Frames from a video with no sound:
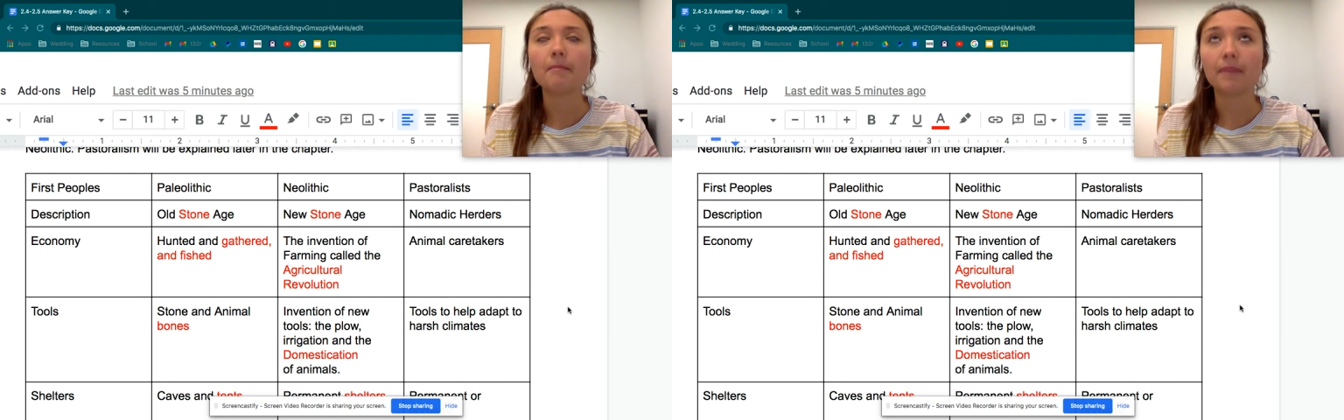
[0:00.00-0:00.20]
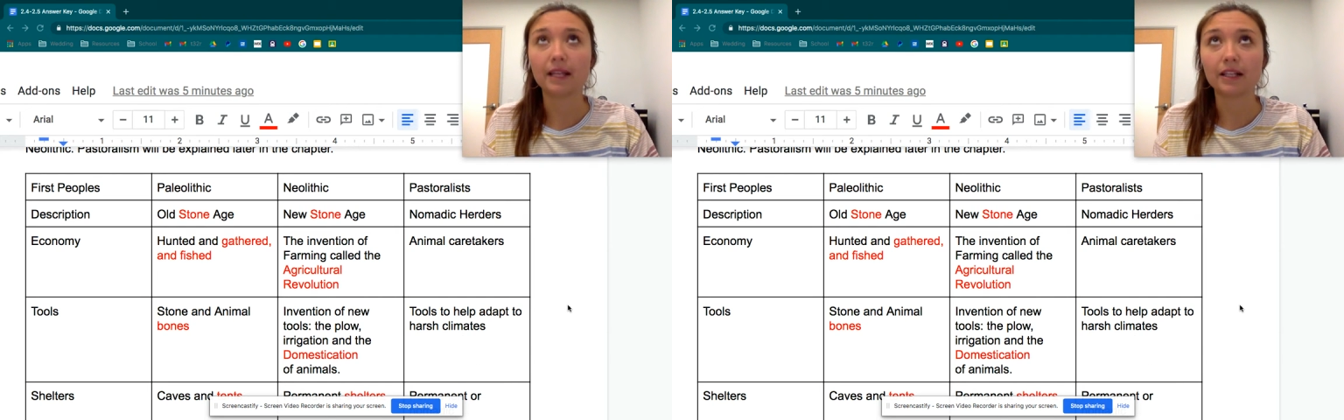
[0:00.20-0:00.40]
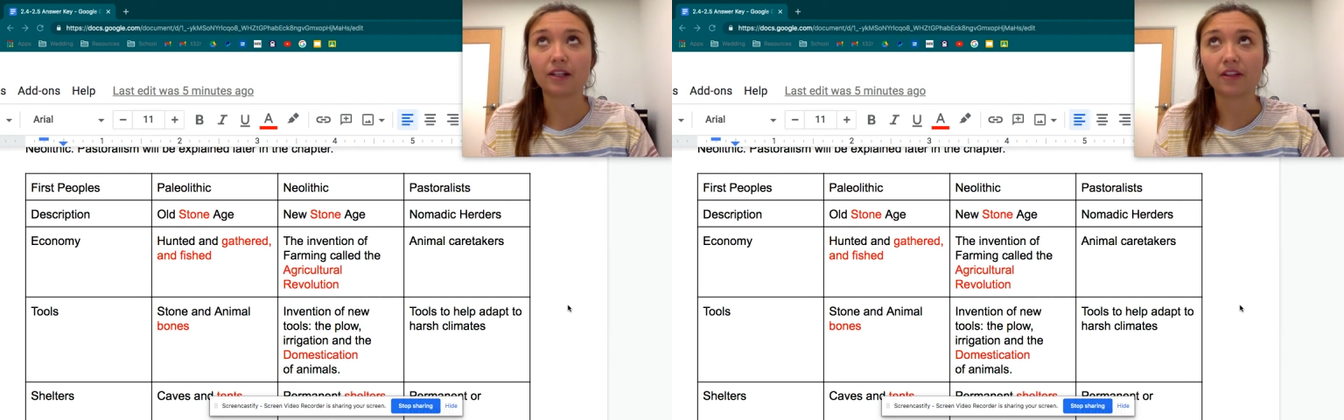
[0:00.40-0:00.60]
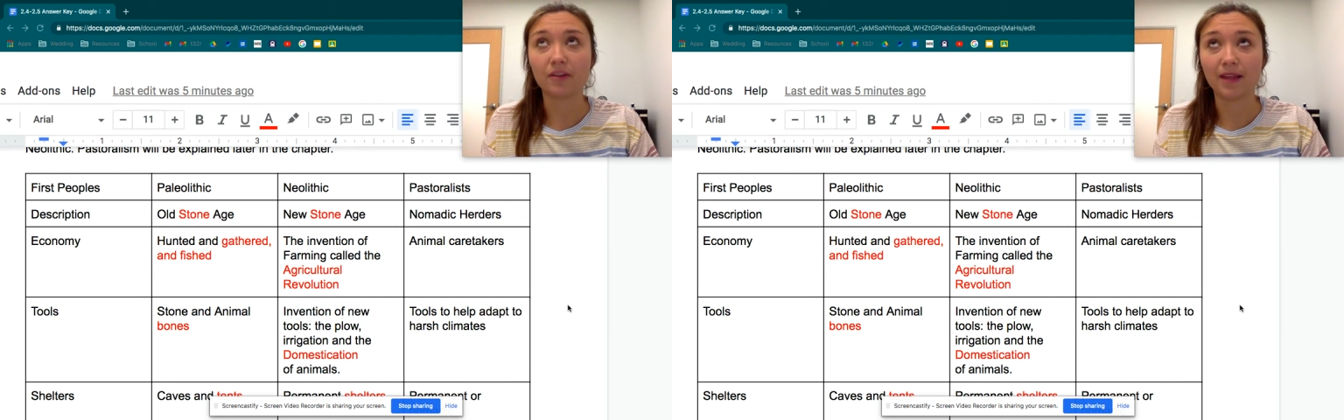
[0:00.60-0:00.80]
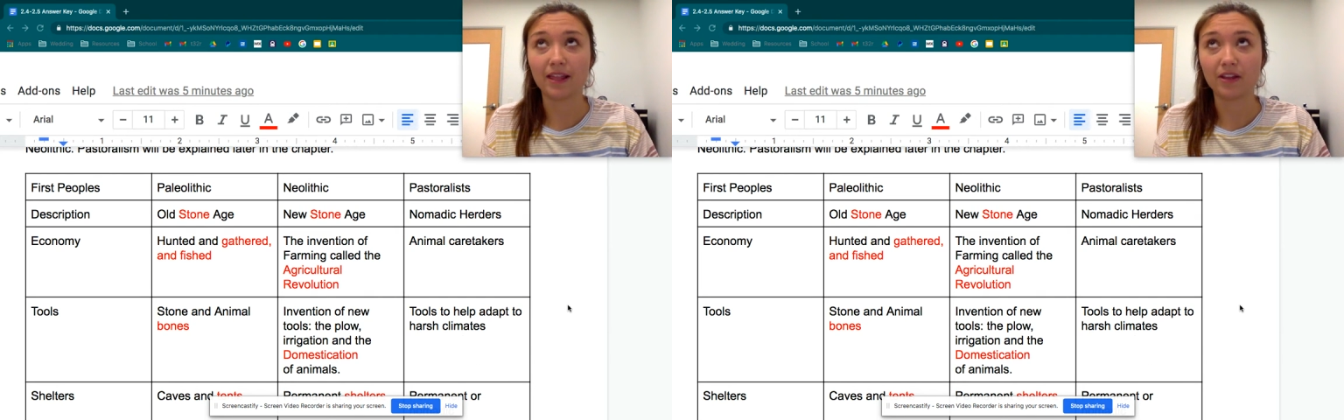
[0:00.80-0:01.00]

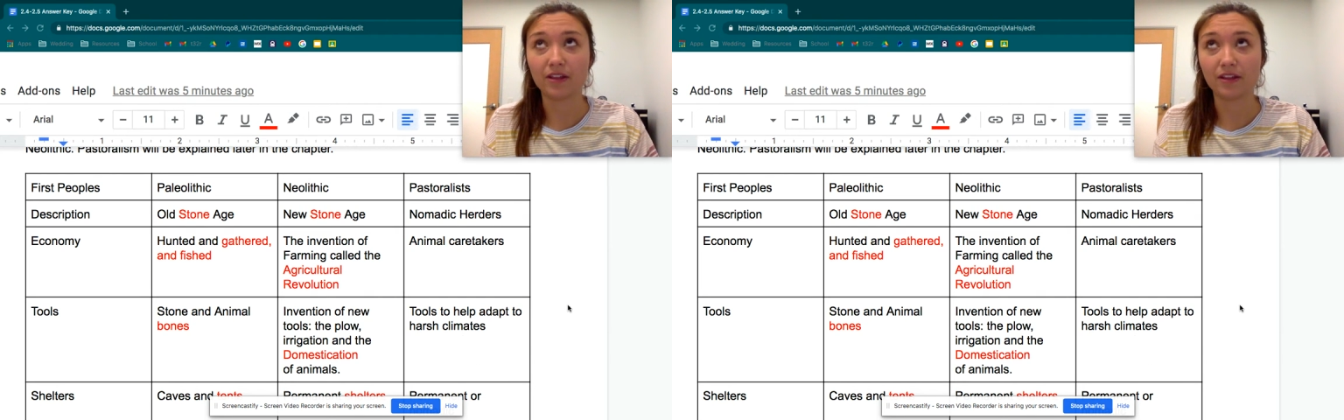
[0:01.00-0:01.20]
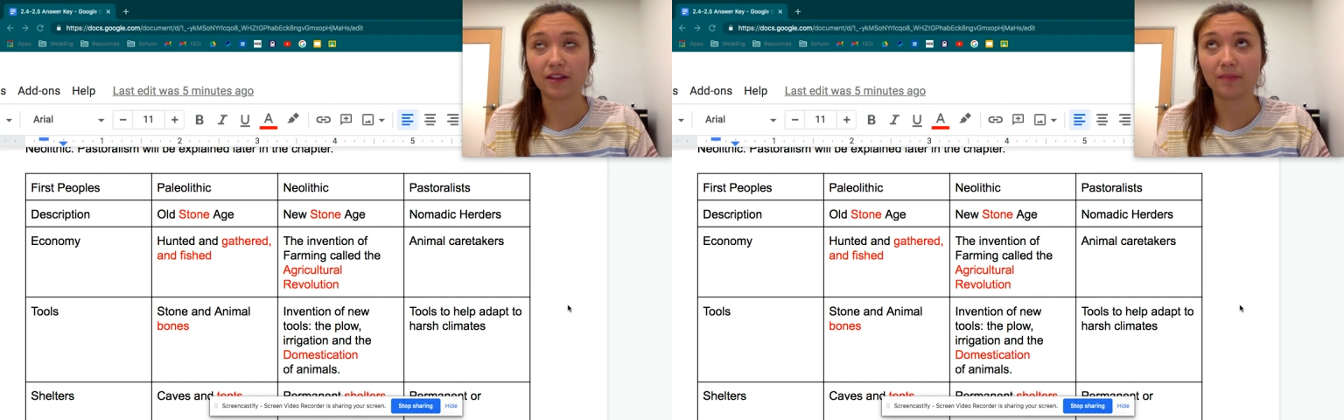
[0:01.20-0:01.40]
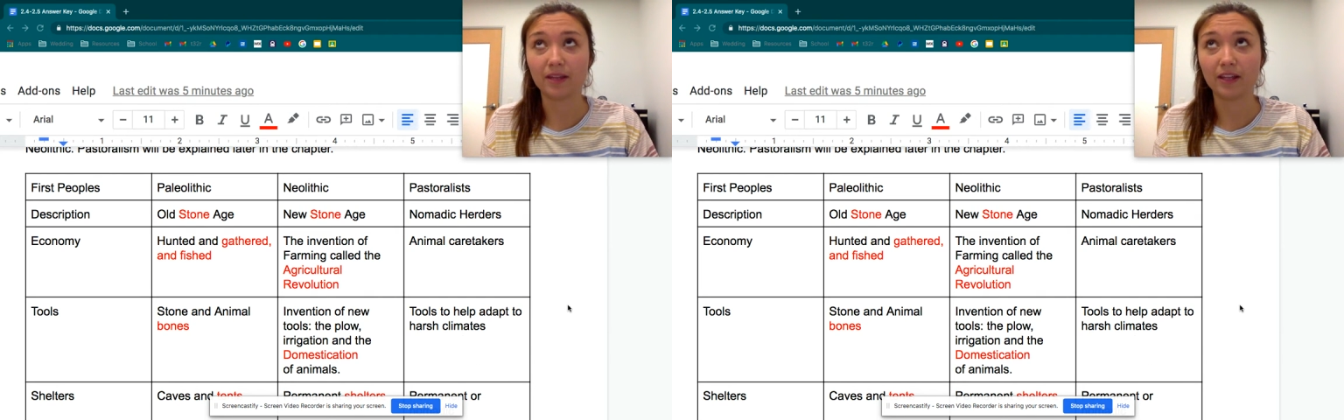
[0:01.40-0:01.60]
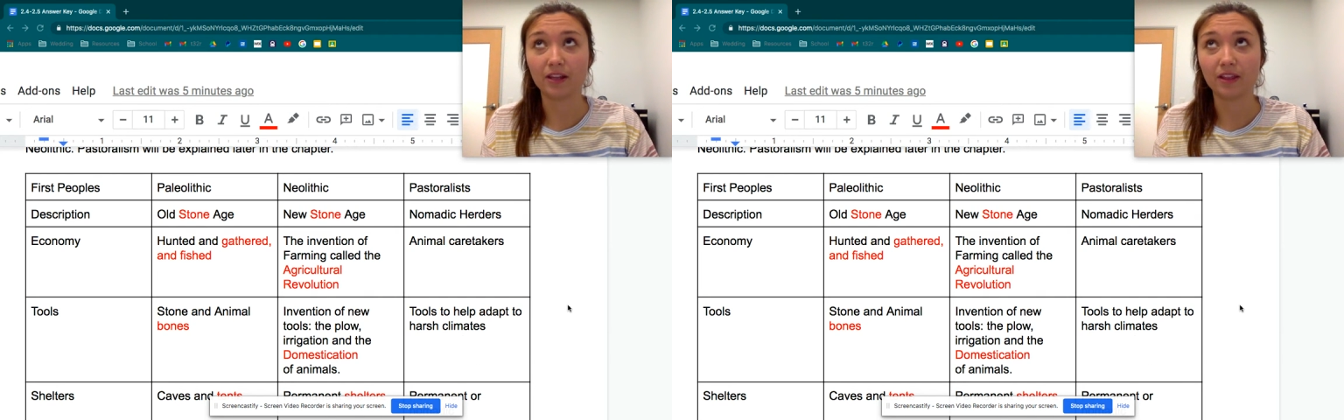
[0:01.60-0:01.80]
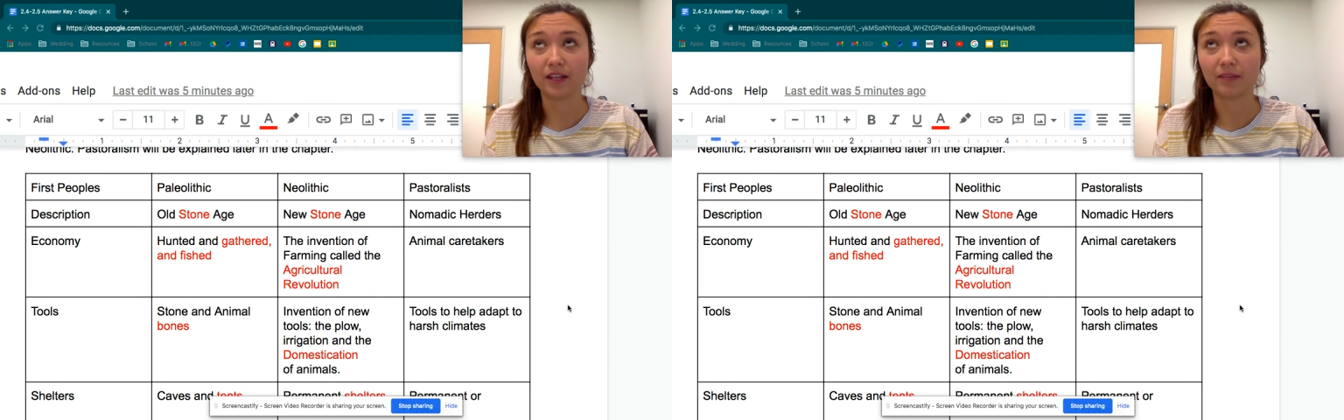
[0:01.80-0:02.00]
Paleolithic, Paleolithic,
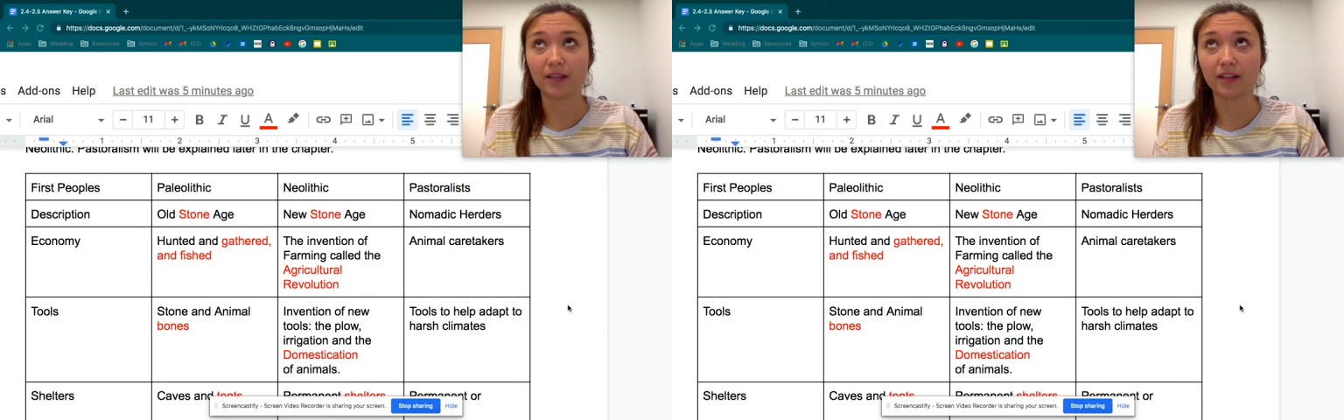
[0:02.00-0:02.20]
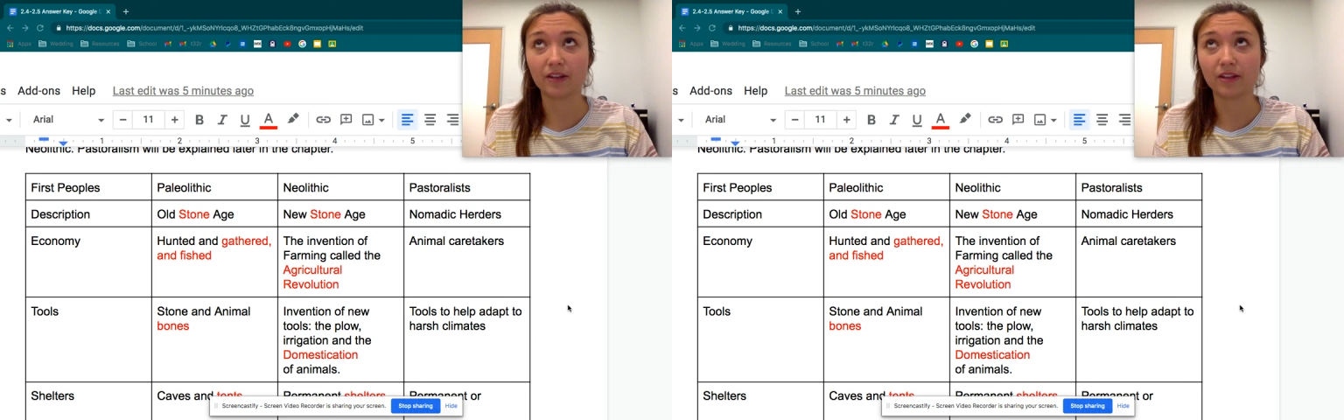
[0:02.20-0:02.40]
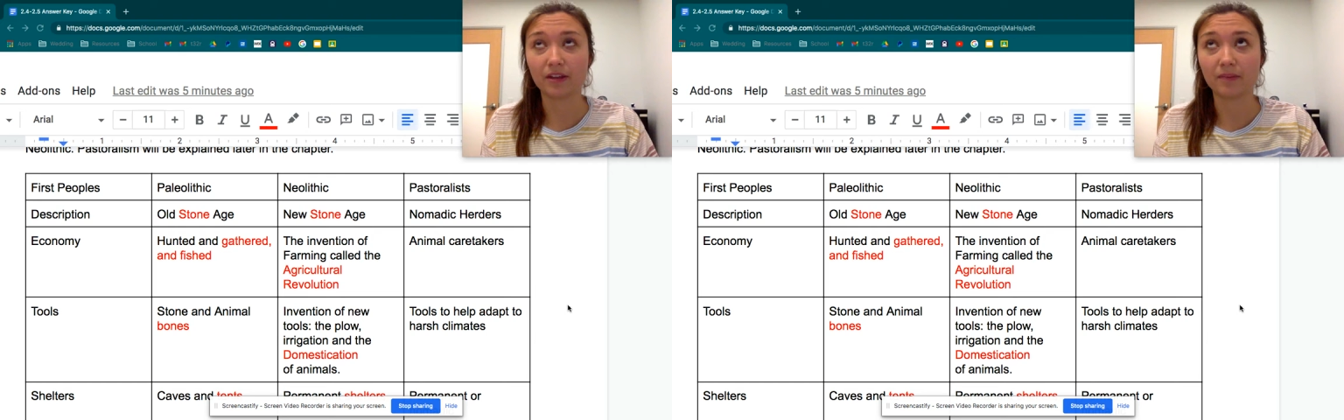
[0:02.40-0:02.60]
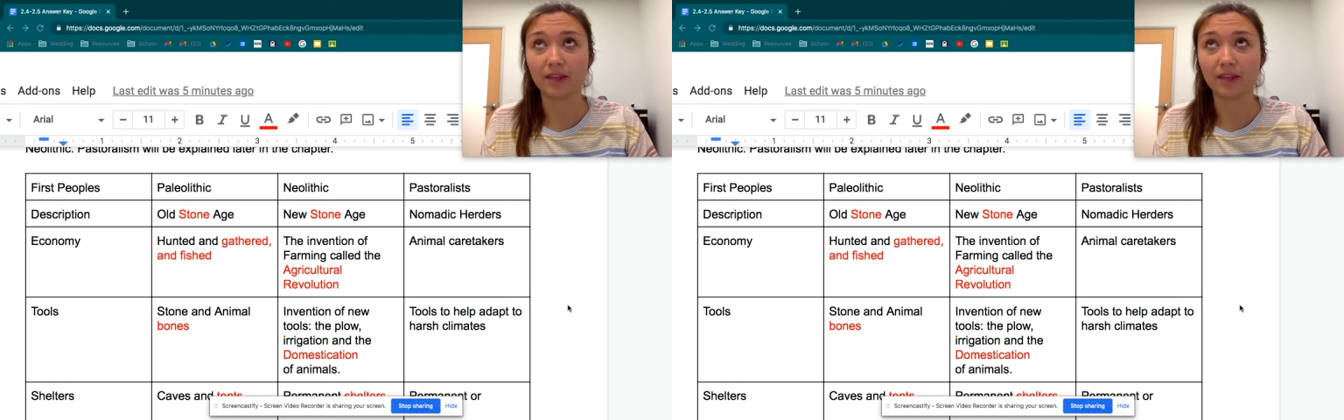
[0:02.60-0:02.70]
Paleolithic, Paleolithic,